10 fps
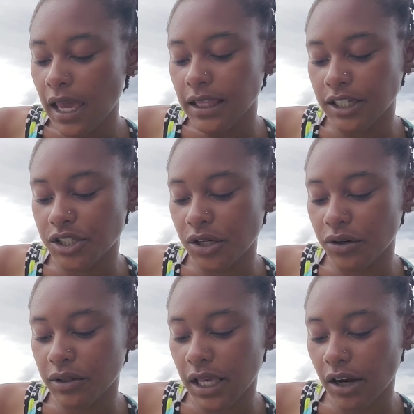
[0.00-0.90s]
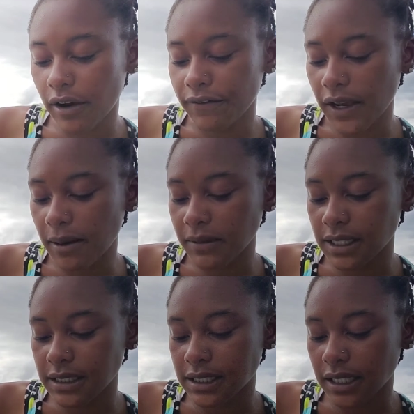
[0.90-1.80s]
They showed that our
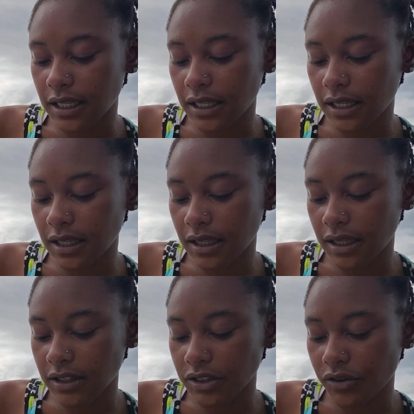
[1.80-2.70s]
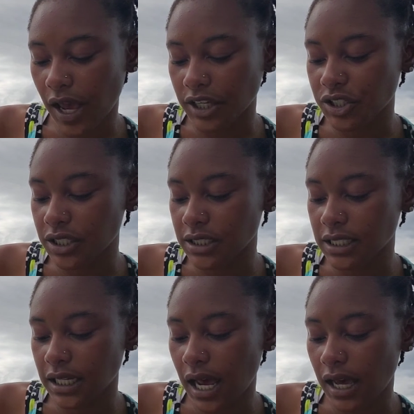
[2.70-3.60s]
family's interactions
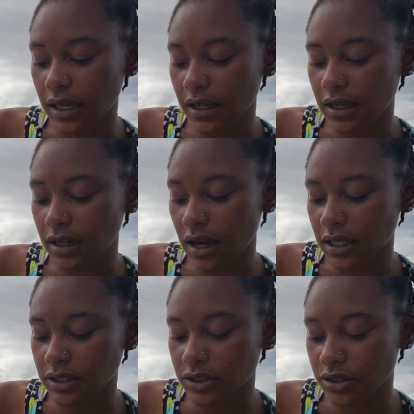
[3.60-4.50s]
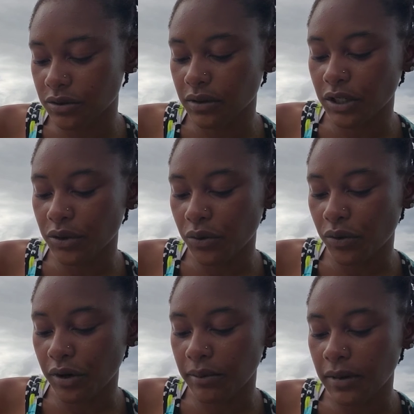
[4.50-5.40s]
did not constitute a
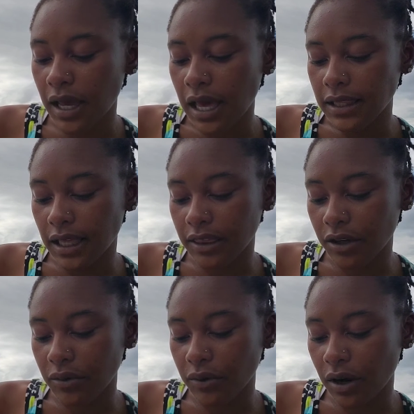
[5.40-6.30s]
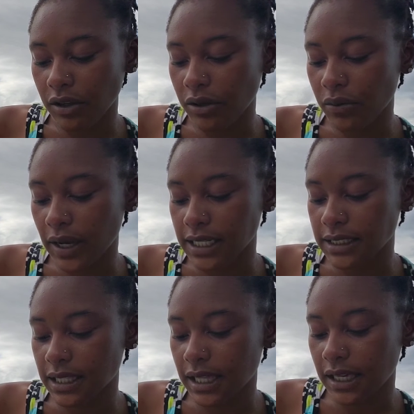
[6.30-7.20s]
norm, that there were other ways
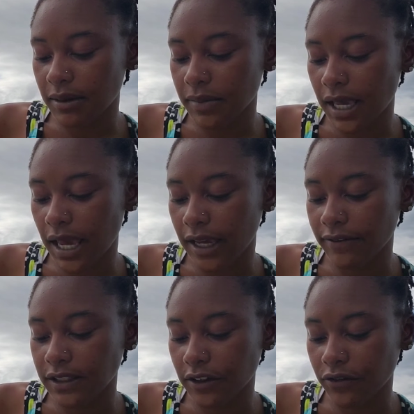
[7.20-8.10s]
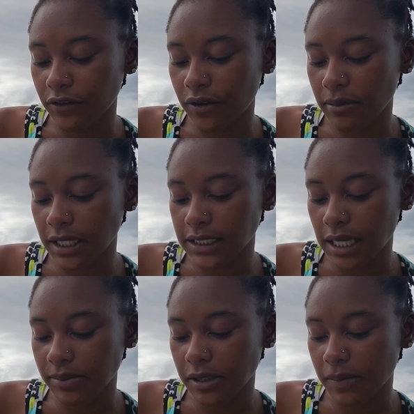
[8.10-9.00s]
to think and behave different from the
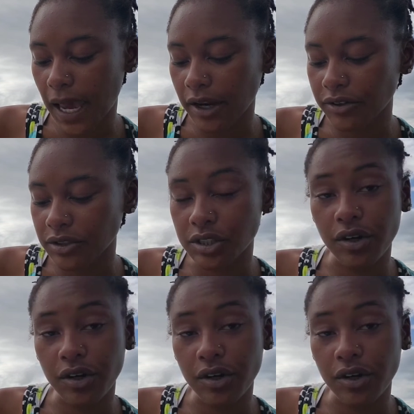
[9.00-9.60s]
accepted patterns